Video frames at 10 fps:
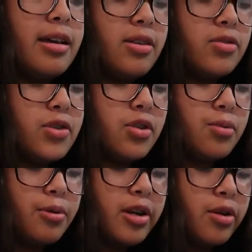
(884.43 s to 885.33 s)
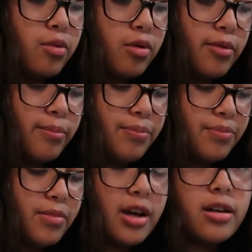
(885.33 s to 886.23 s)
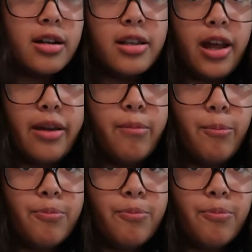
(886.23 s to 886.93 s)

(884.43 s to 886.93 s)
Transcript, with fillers: It's still pretty warm, not gonna lie.